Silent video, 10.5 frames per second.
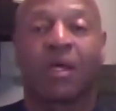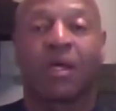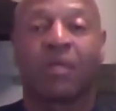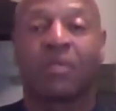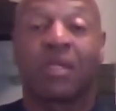
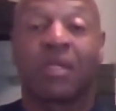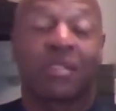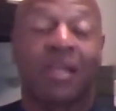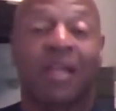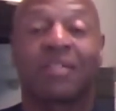they
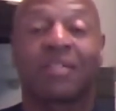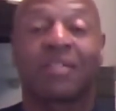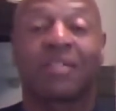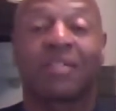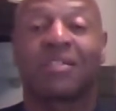decided to
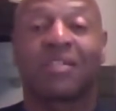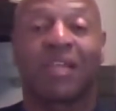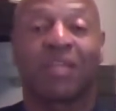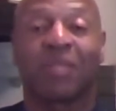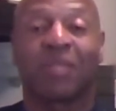
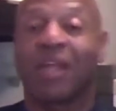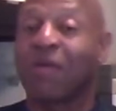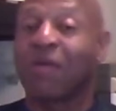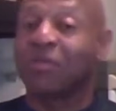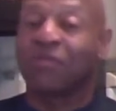select me, and I
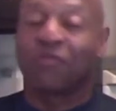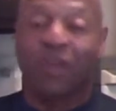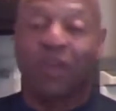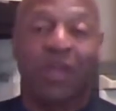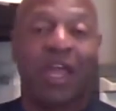was a
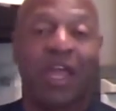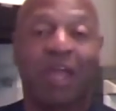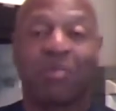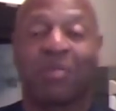very happy man.